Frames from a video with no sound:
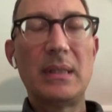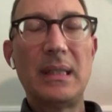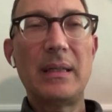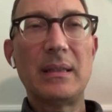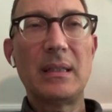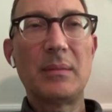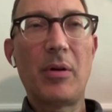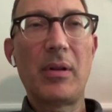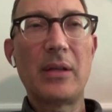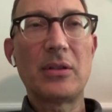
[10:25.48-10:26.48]
DeSantis
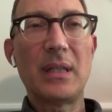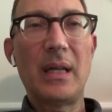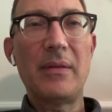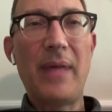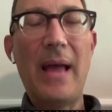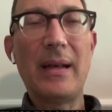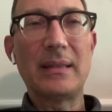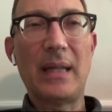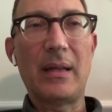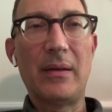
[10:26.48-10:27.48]
has both legislative
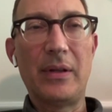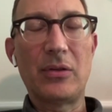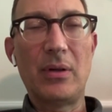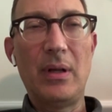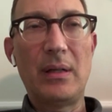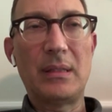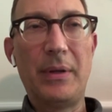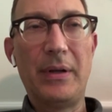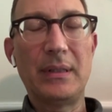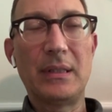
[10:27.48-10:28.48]
and executive
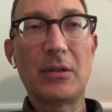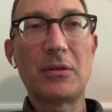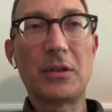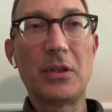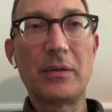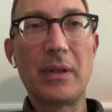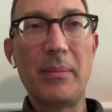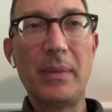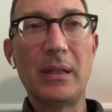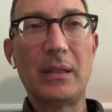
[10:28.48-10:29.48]
experience. He's also
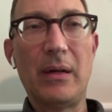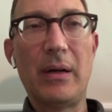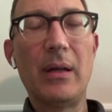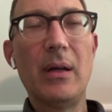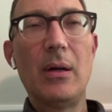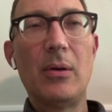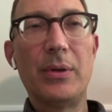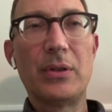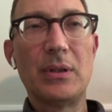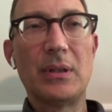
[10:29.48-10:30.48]
served in the military,
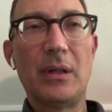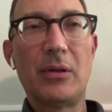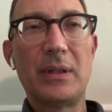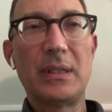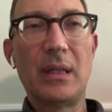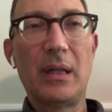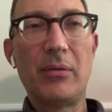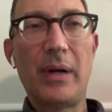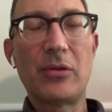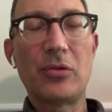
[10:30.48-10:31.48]
which is an
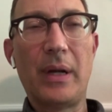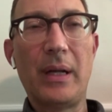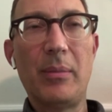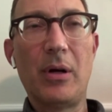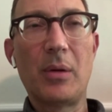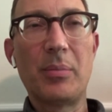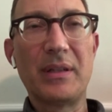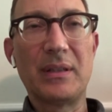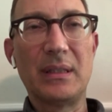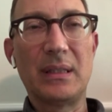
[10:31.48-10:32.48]
increasingly rare trait among our
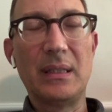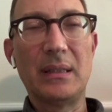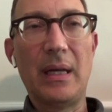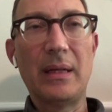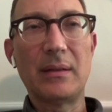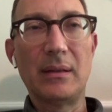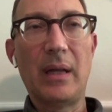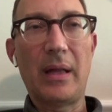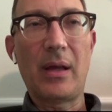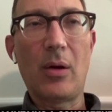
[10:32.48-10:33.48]
presidents these days,
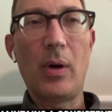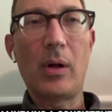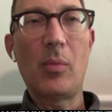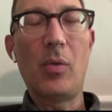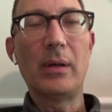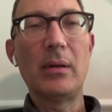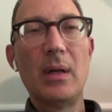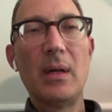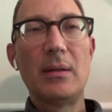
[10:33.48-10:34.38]
and I think a welcome one.